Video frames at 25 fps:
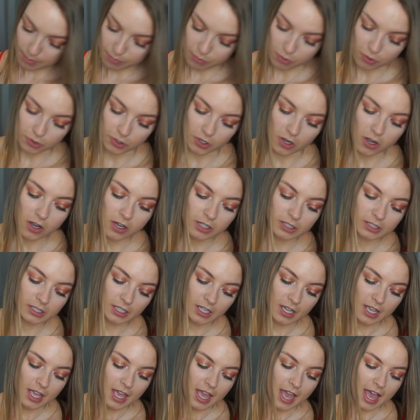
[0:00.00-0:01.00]
product.
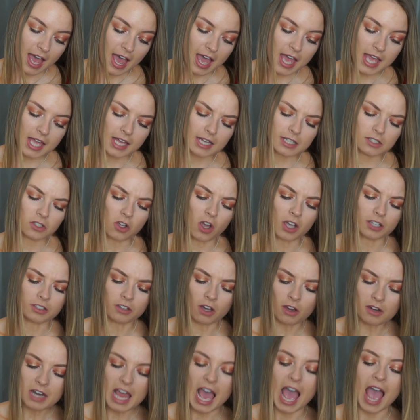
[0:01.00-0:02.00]
And I
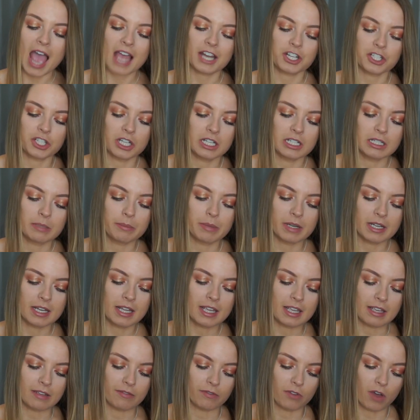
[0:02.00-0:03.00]
can't actually
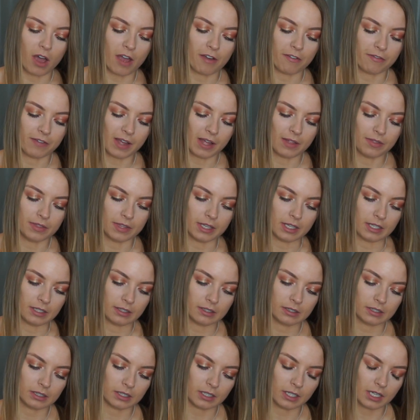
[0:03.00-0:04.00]
believe that I found
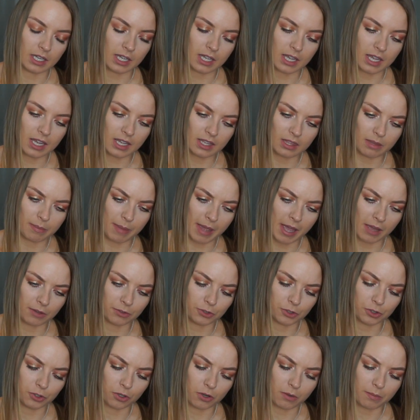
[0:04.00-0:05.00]
this in the
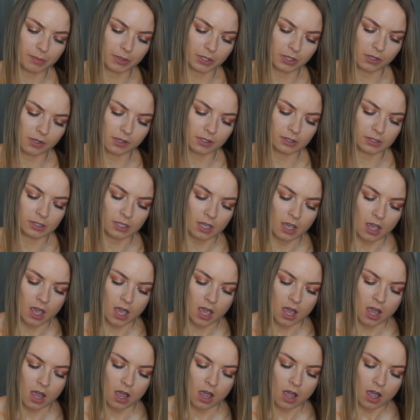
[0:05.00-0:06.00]
Pound Shop because
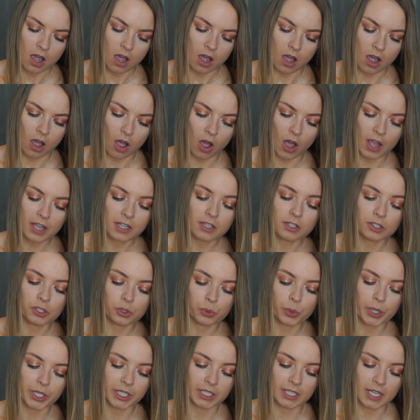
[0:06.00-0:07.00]
I used to
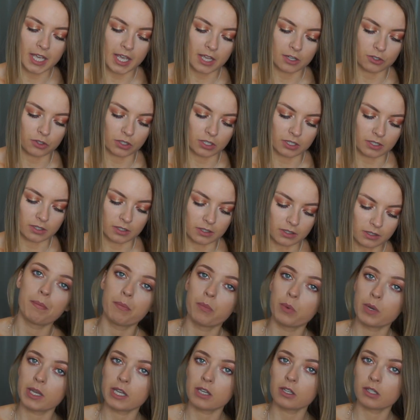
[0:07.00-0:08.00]
work in a hairdresser's.
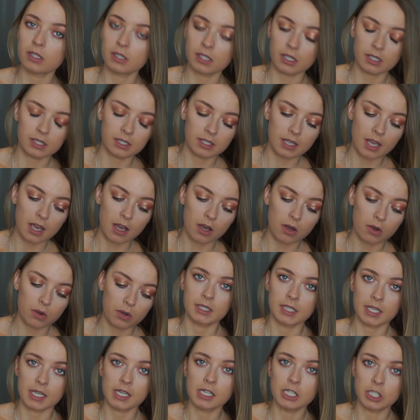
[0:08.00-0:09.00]
We used to sell
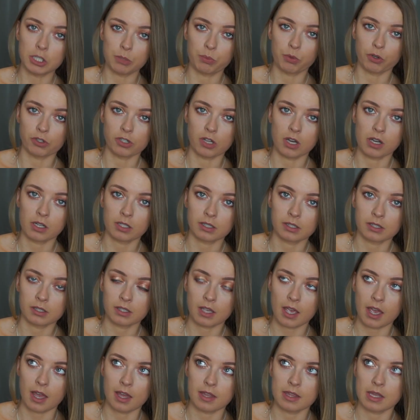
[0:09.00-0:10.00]
TIGI products
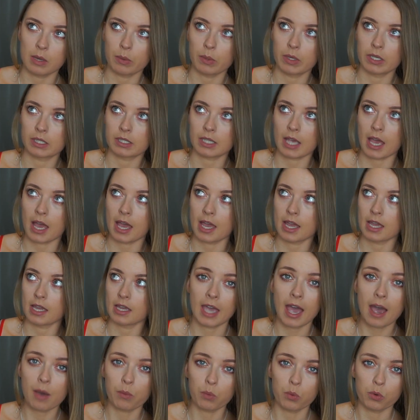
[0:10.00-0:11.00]
and there was a
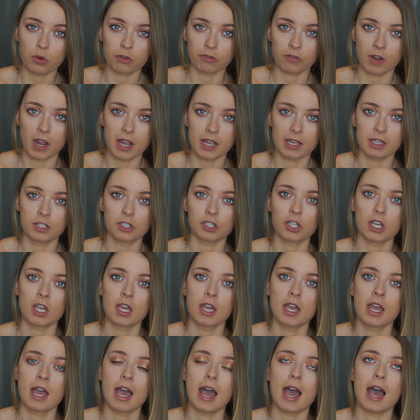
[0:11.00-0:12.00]
catwalk range
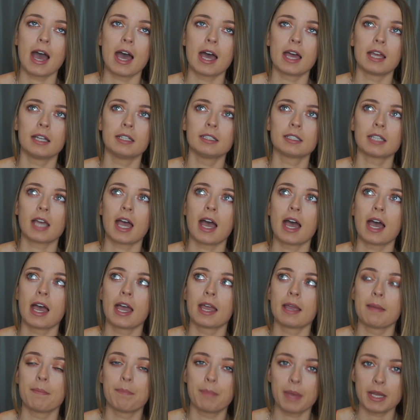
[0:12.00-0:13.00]
and
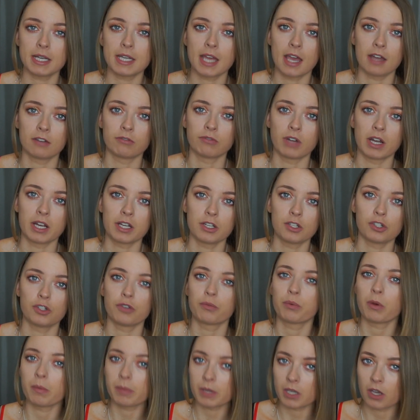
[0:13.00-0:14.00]
a bedhead range.
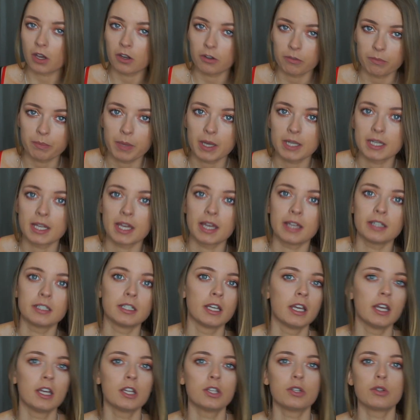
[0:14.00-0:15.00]
You've probably heard of bedhead.
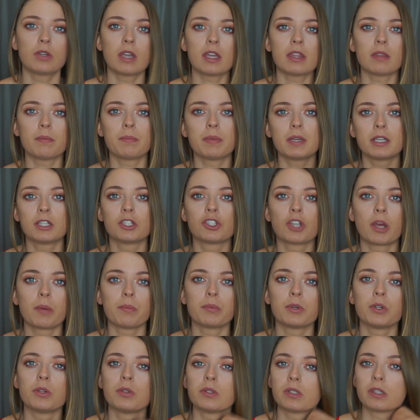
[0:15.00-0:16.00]
You get the big
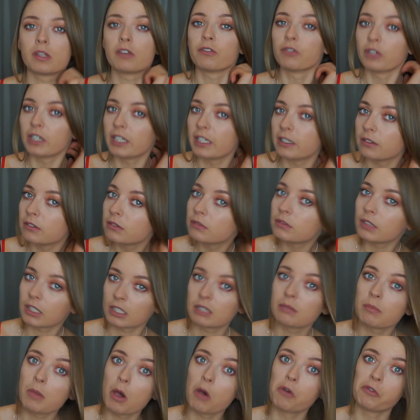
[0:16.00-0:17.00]
shampoos and they
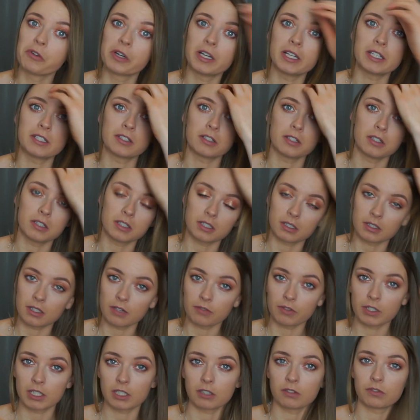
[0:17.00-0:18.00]
smell really good and they're
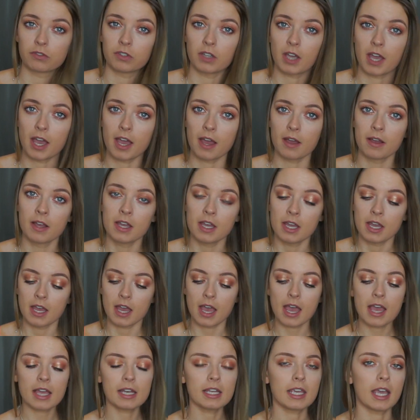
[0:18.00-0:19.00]
really good for your hair.
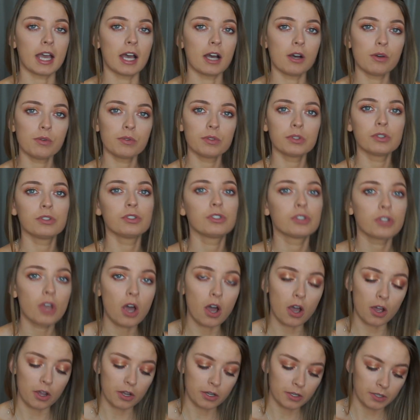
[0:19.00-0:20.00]
Anyhow,
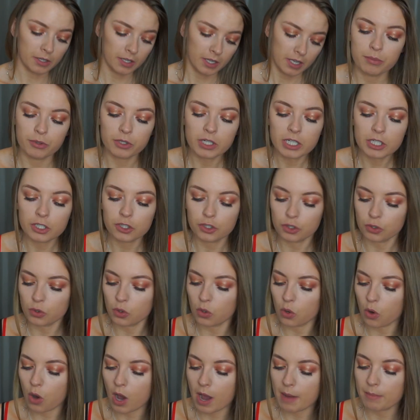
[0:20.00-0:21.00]
so pretty
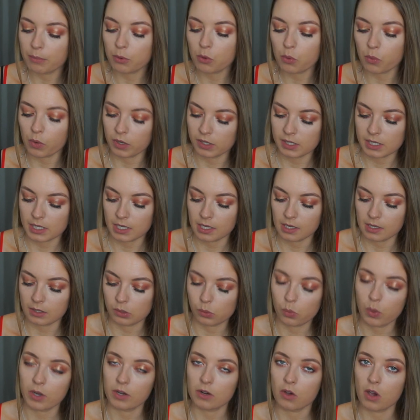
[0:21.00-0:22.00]
sure I bought one of
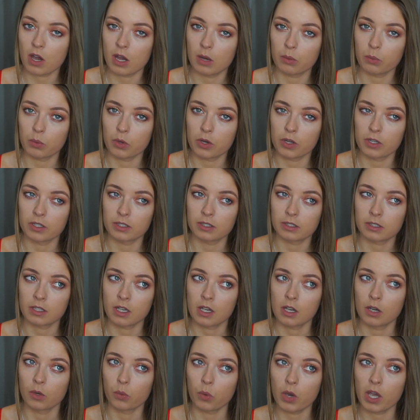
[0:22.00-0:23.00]
these when I was
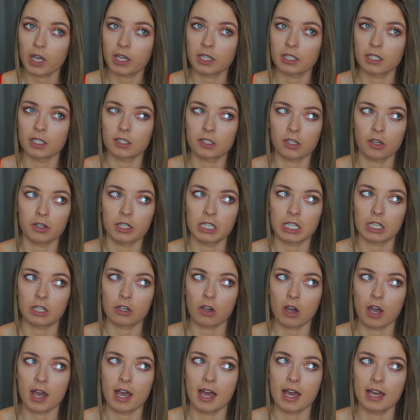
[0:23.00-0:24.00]
working at Tony &
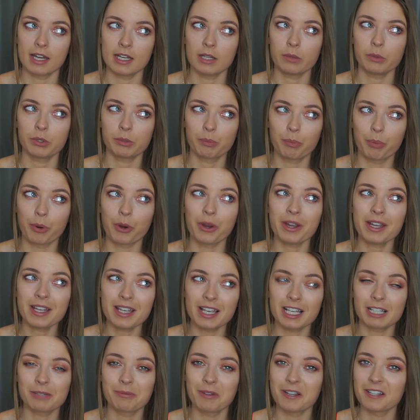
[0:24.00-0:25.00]
Gaia and it was pretty
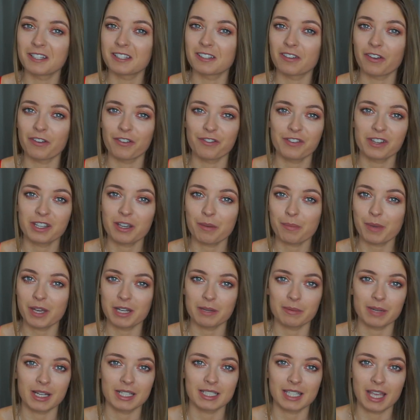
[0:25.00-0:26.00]
expensive. I think I paid
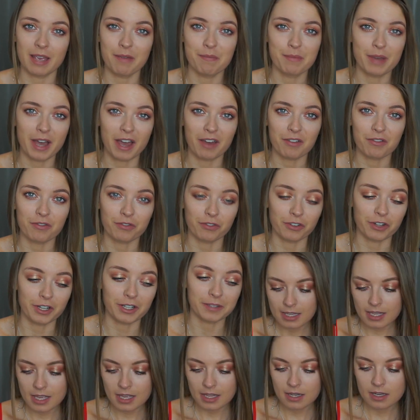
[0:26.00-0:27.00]
about £10 for it.
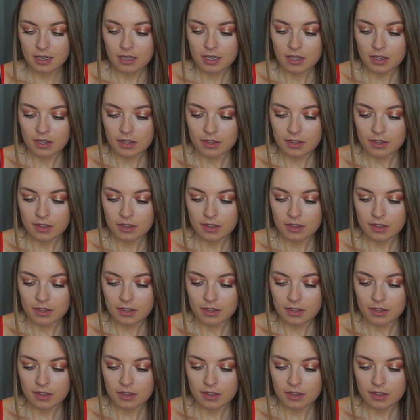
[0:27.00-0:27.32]
Then